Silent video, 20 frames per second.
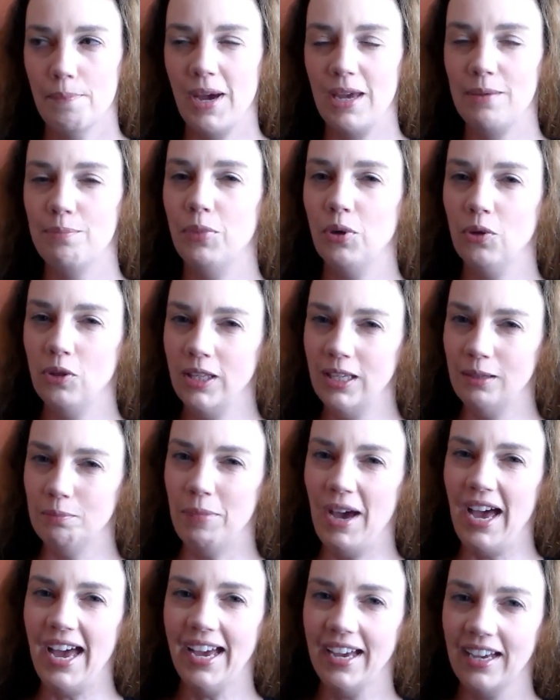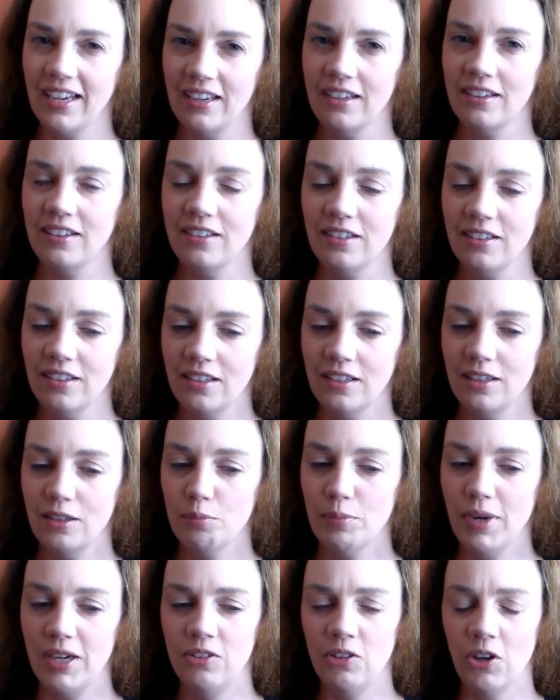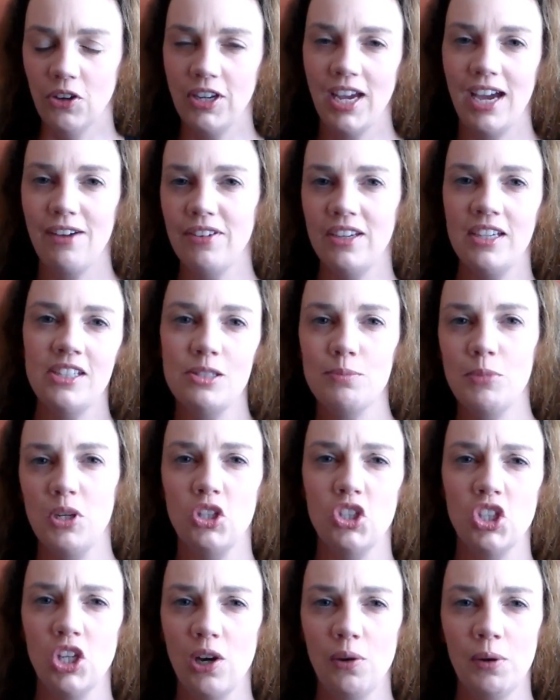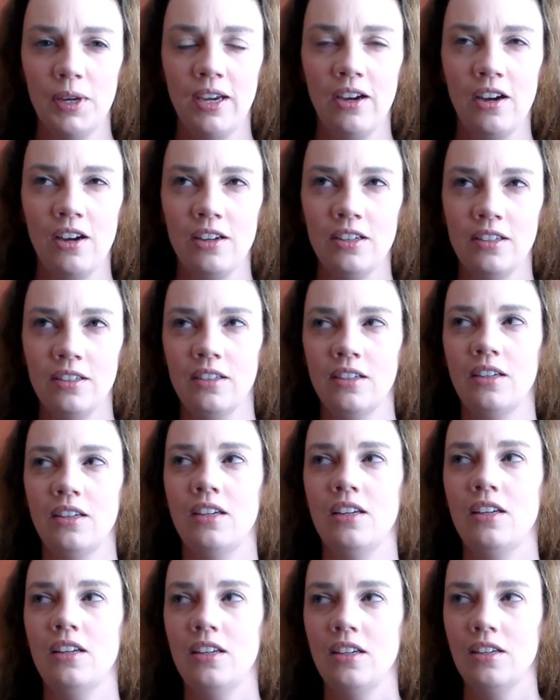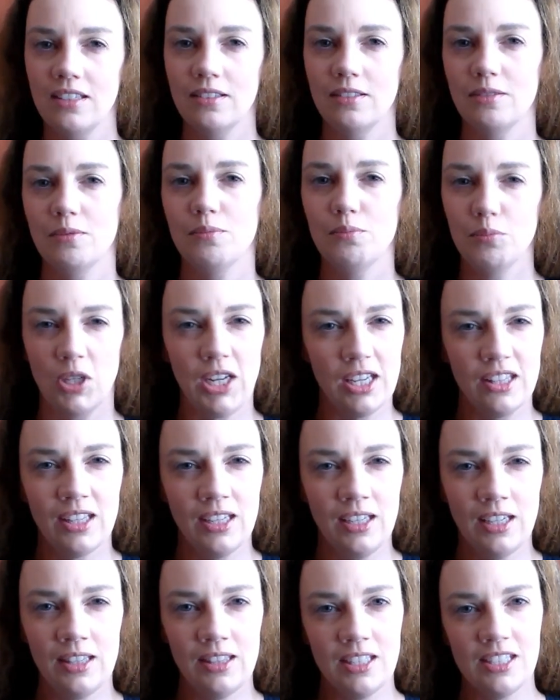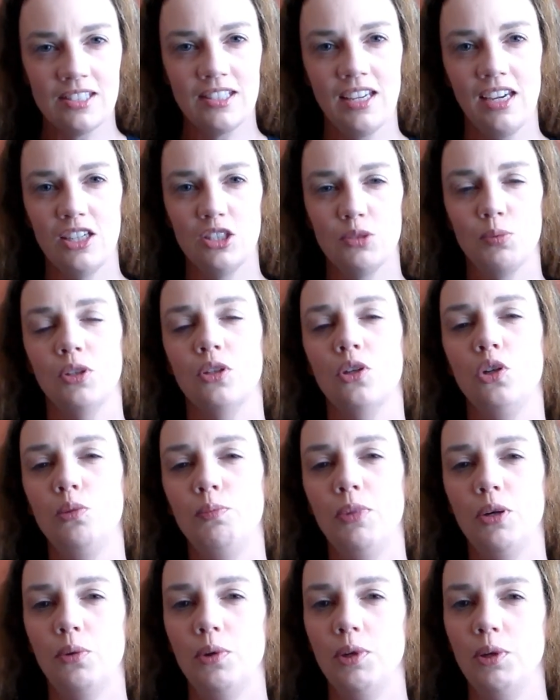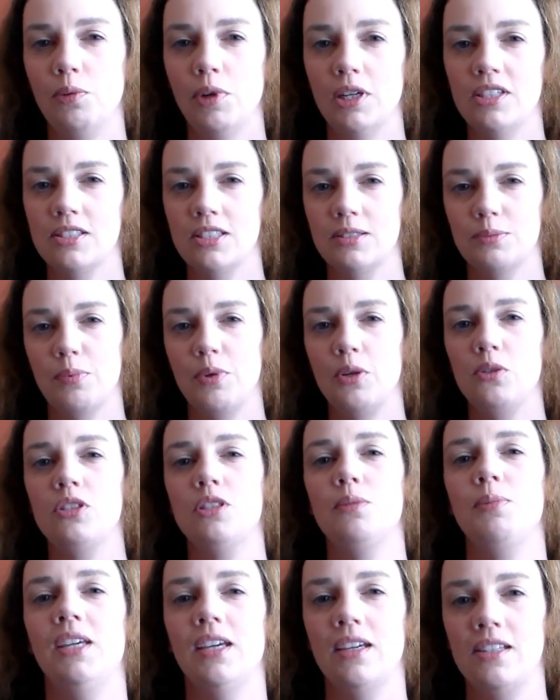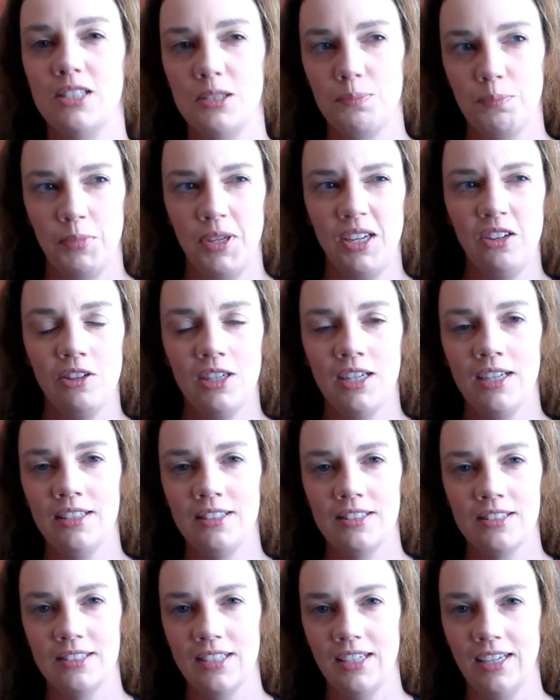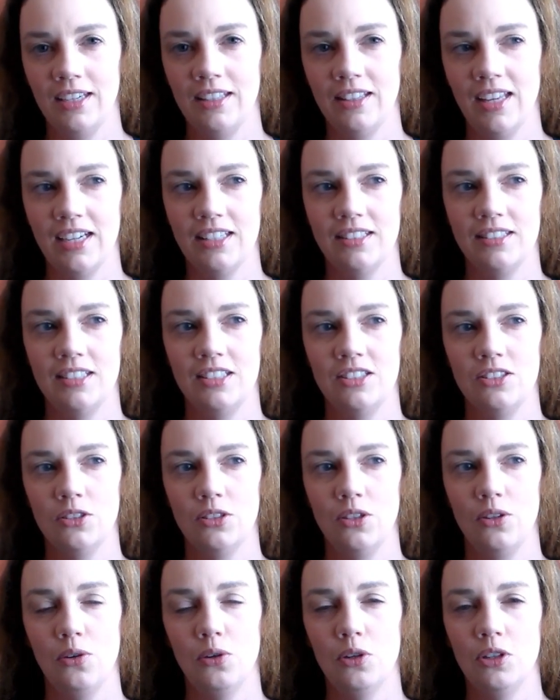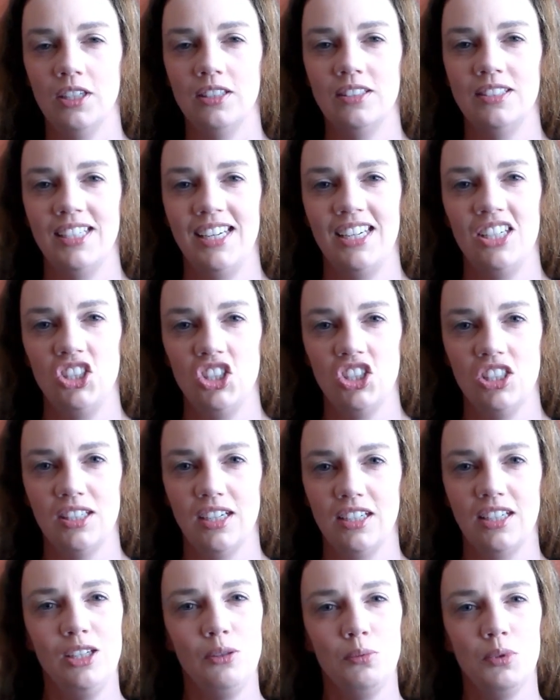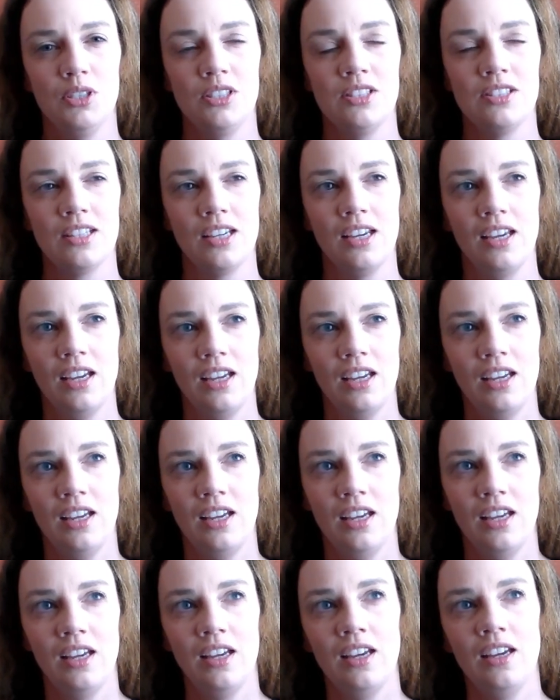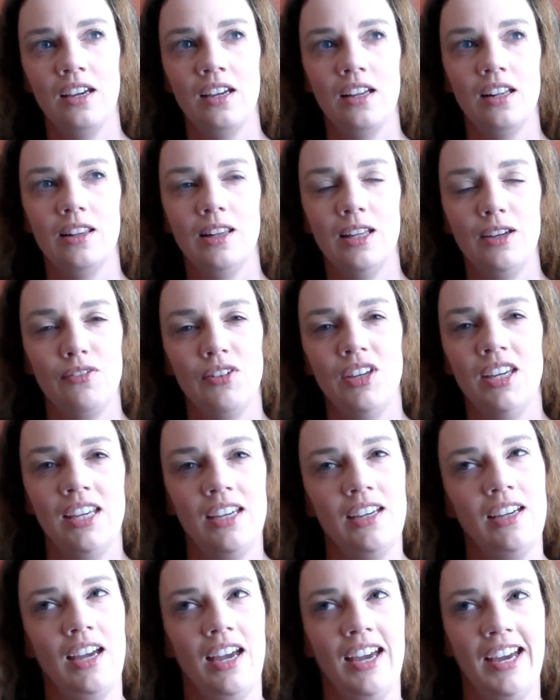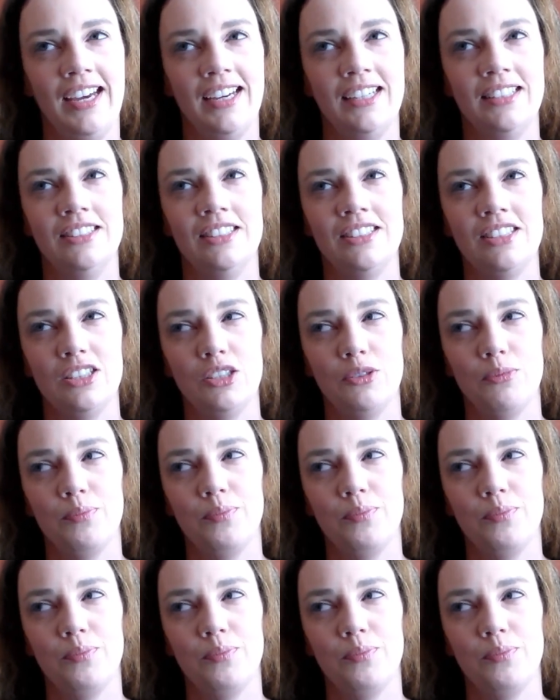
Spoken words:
by pulling back, by not having as much going on. But I think in this case with Cooper, we were supposed to be experiencing that disorientation that he was living, and